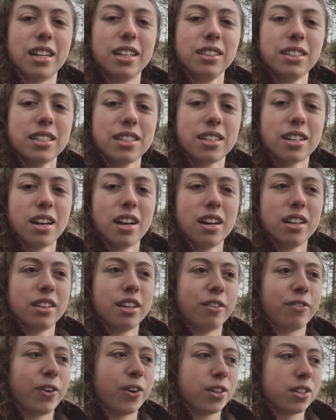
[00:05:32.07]
at least
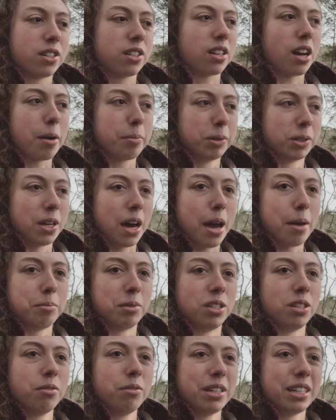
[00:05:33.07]
their first couple
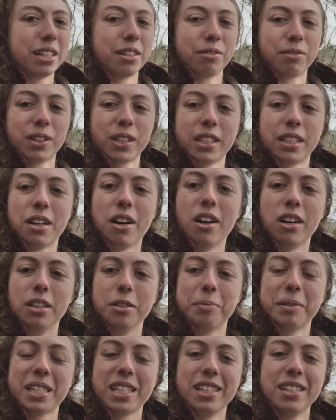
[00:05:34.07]
times doing it really
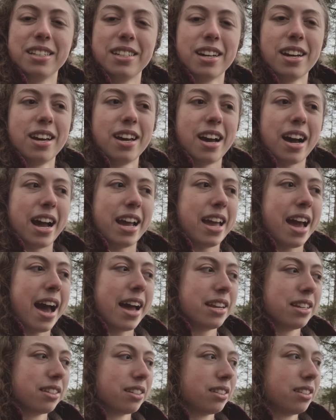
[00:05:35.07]
hard because I had,